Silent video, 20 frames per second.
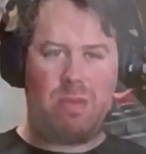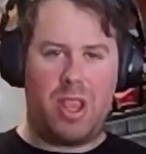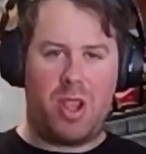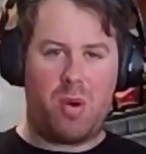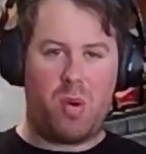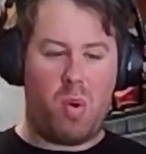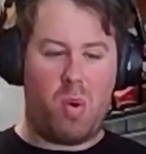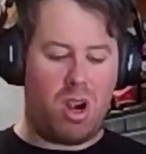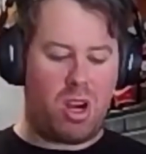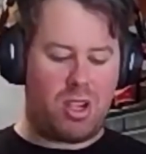It
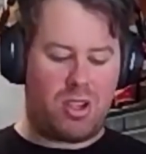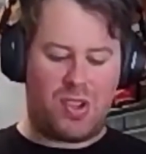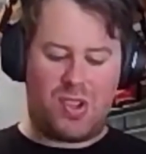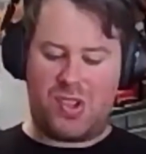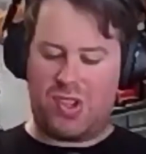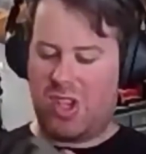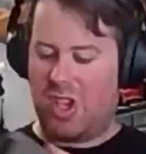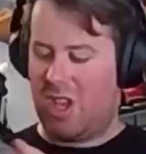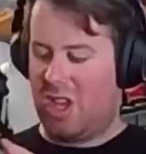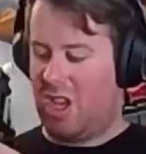works.
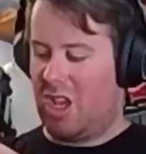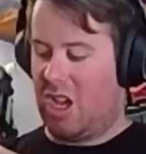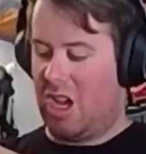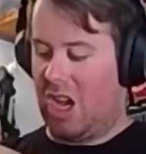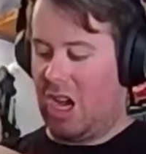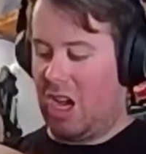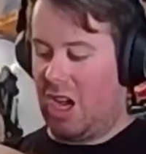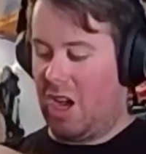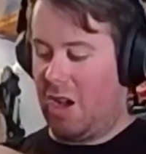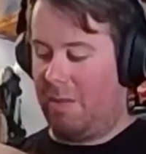
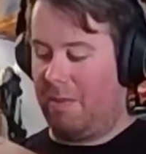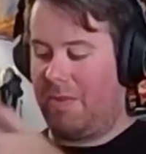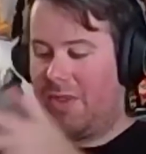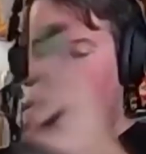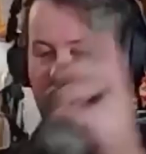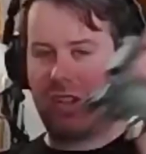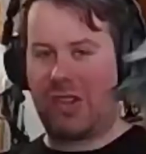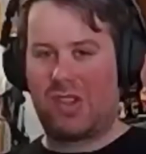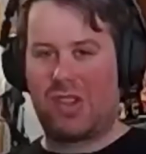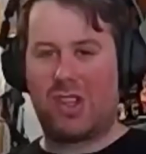
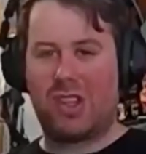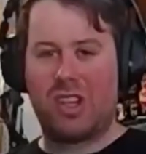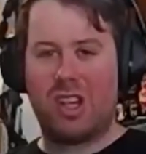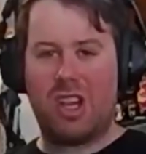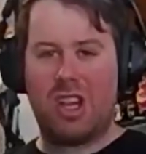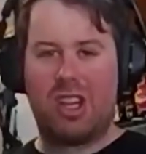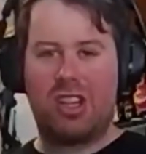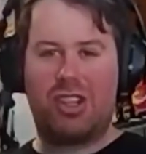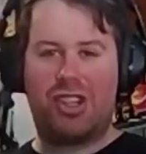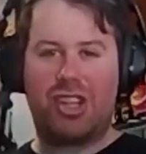This
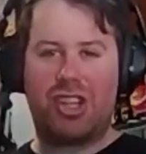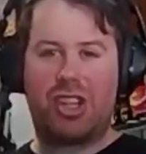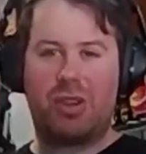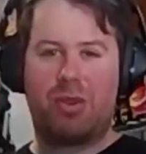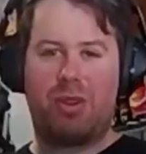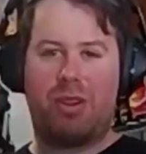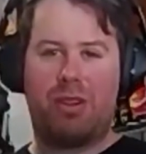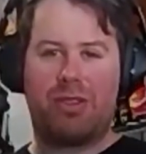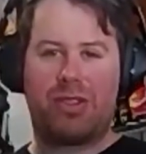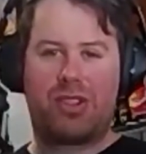G-code
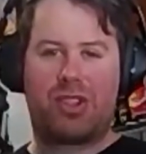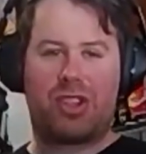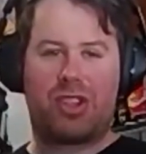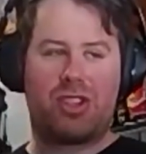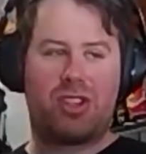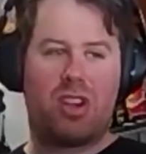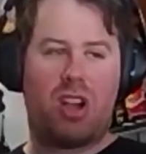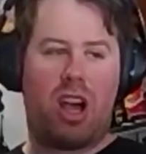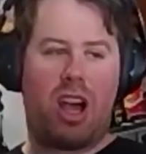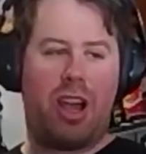
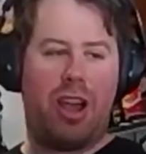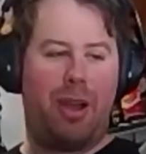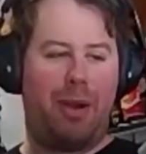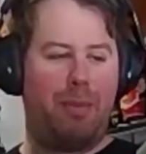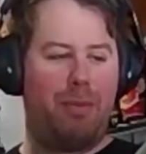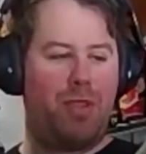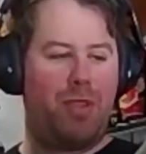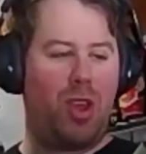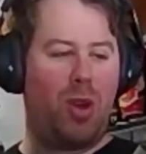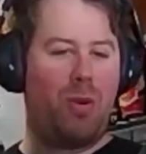holster,
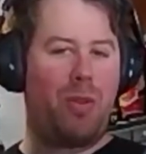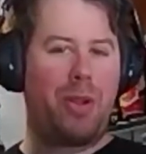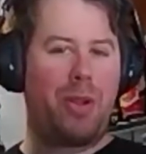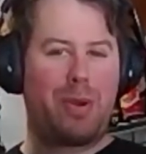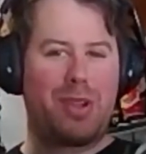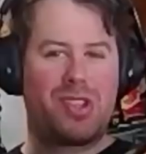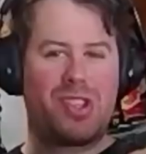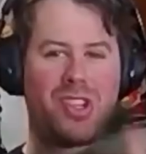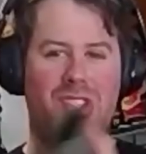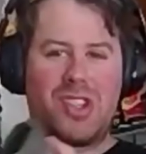the only
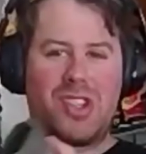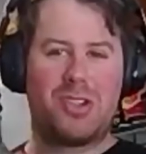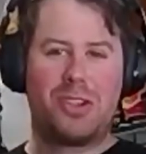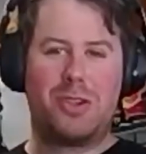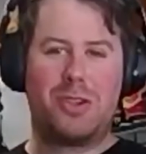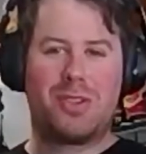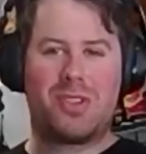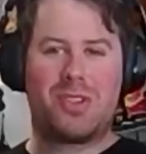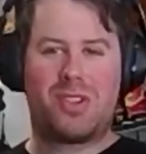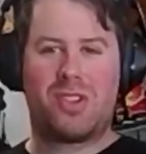reason it still
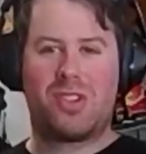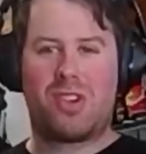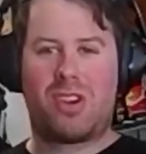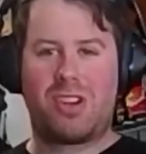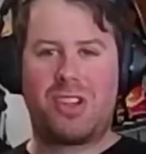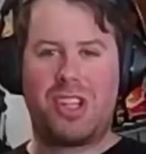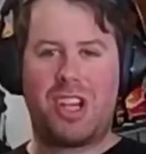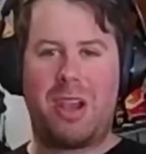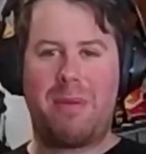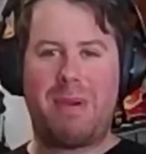uses its
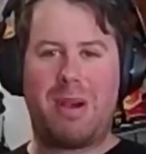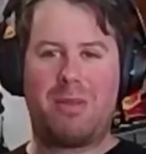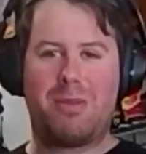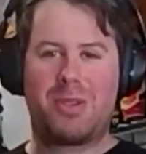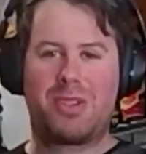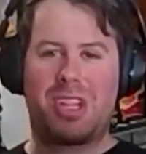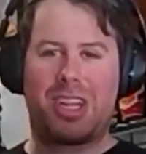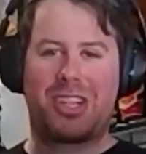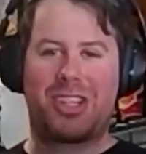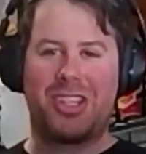RTI mount
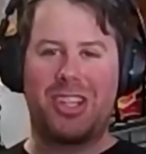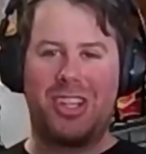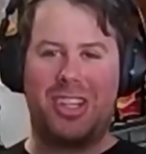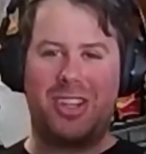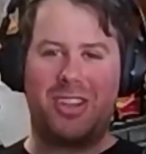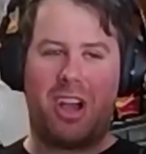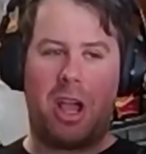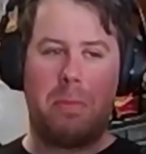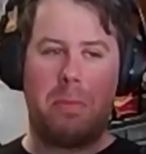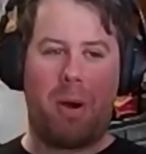was actually
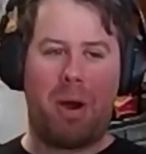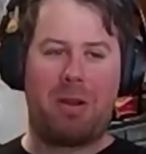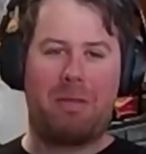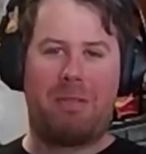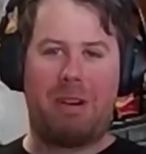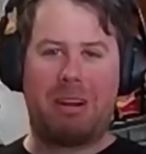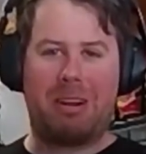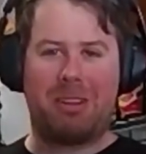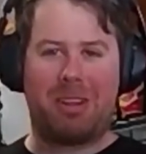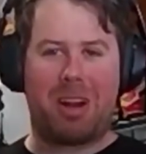I
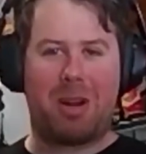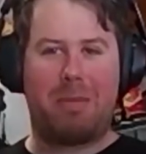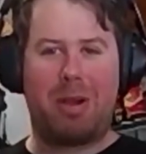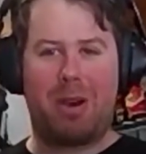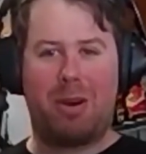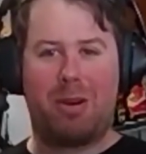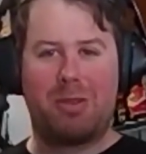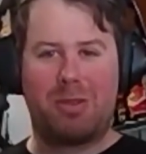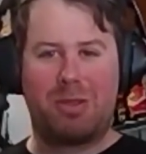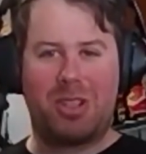modified a lot of my
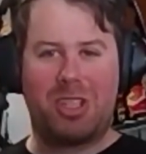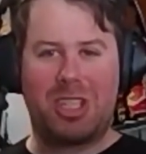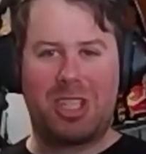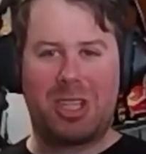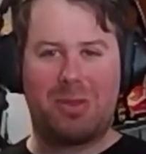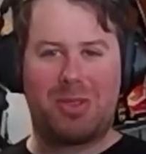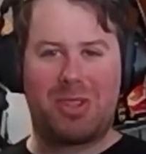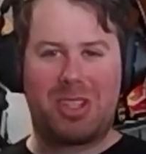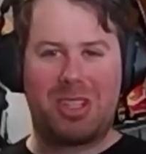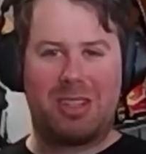other
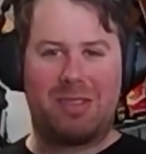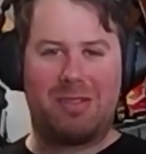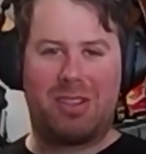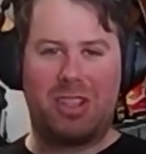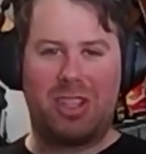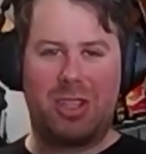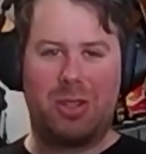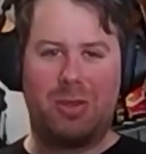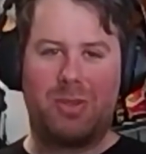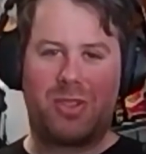G-code stuff to
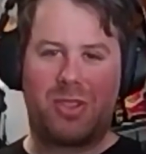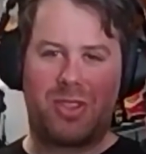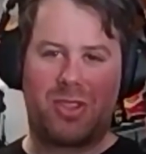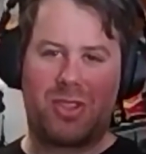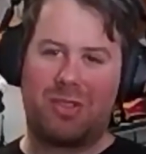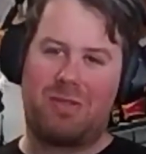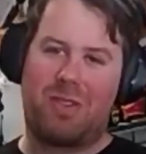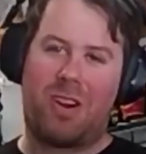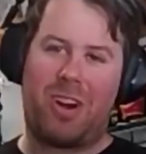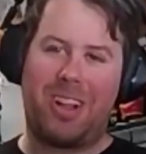use the
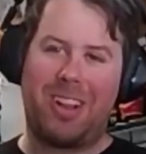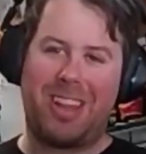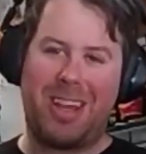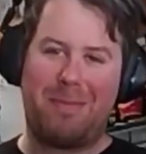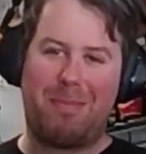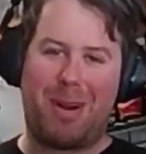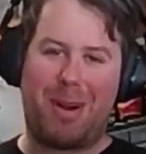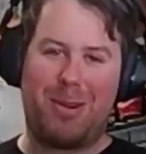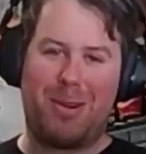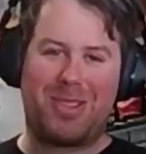Safari Land
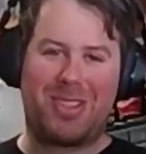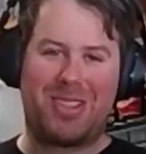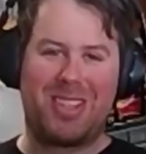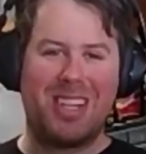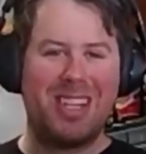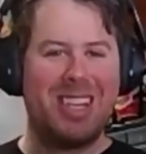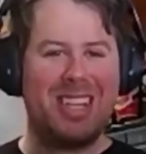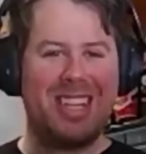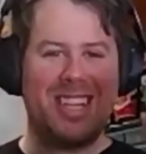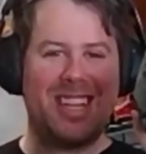mounts.
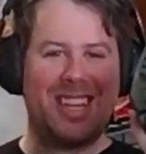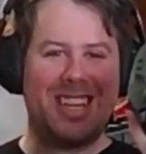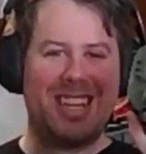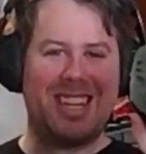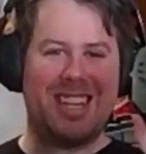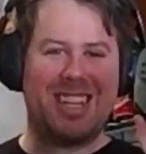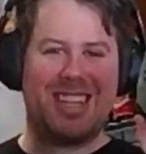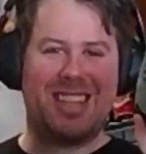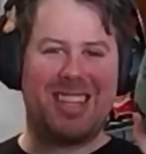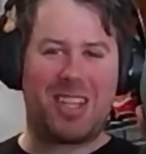
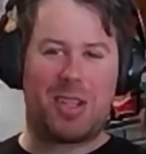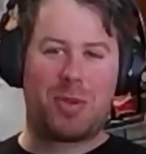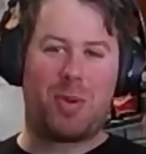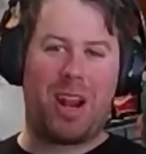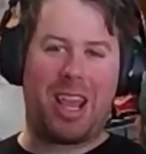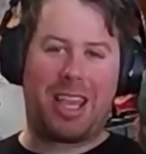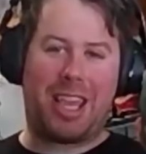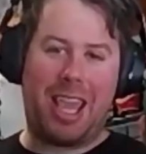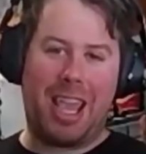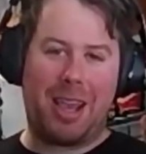This one
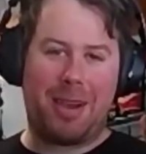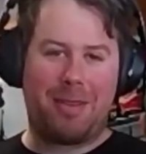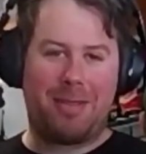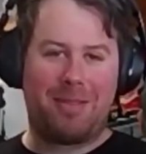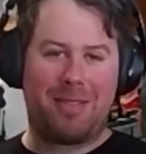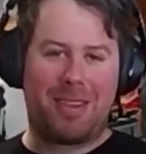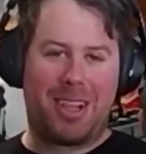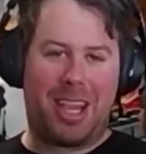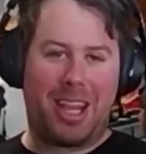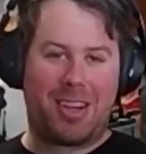I can't
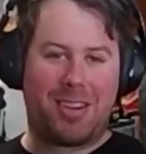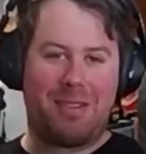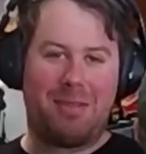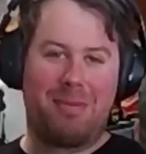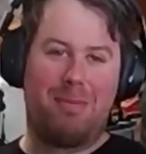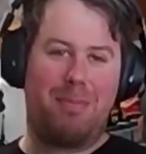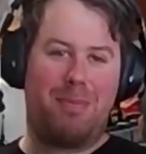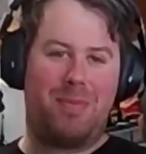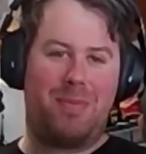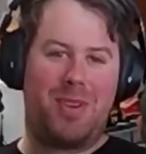get to
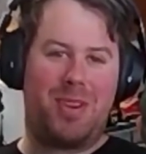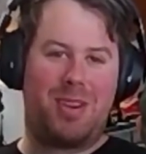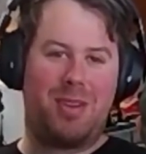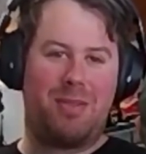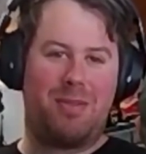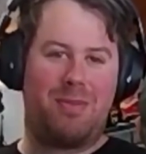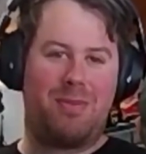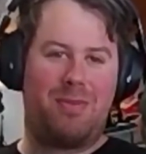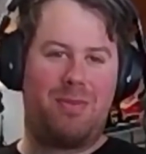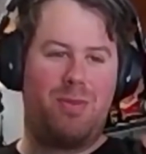
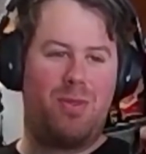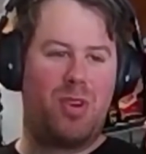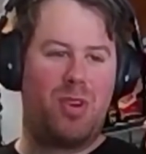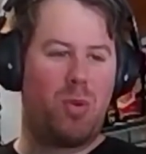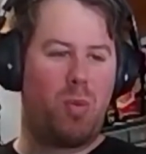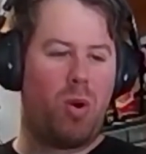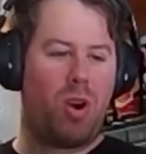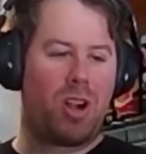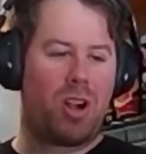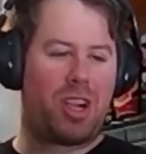
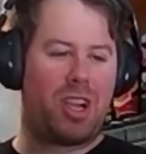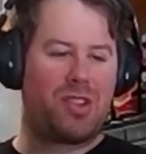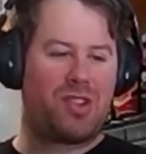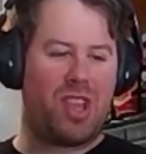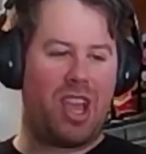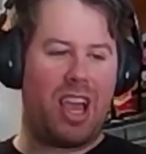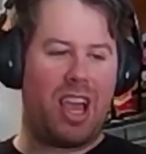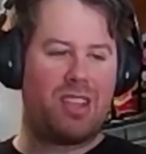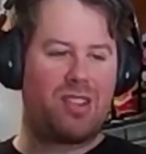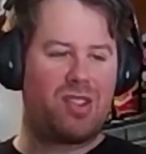work because it
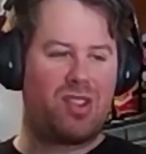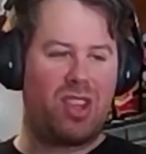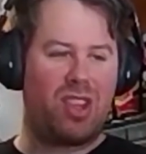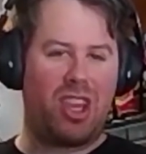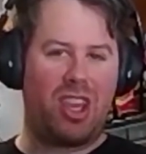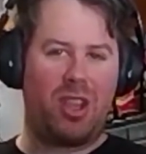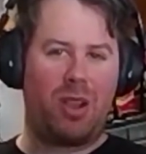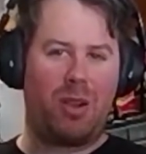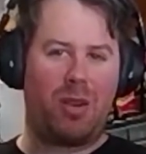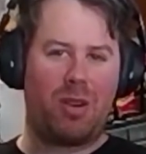has
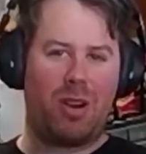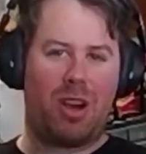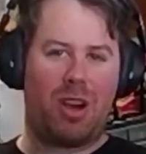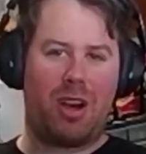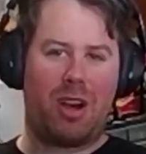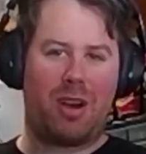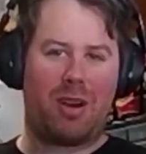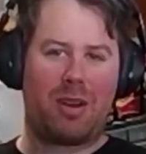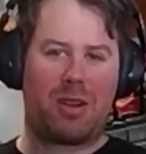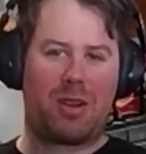the
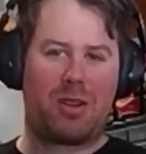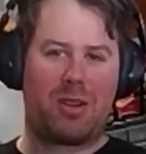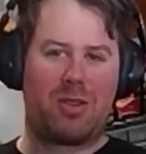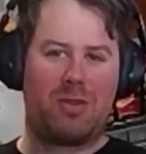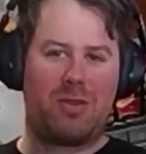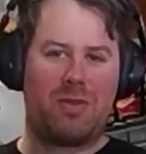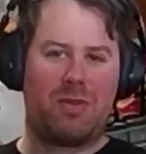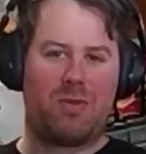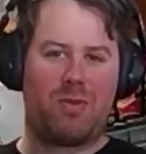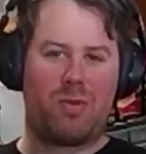
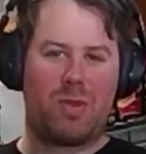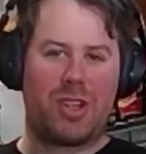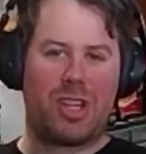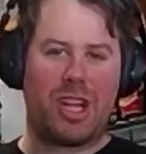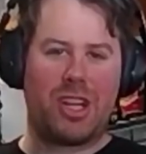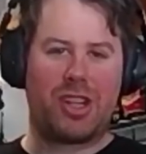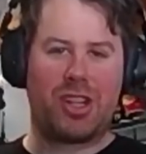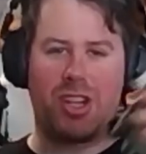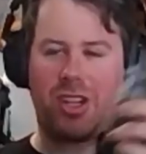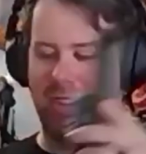
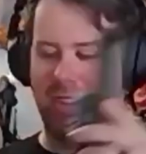retention.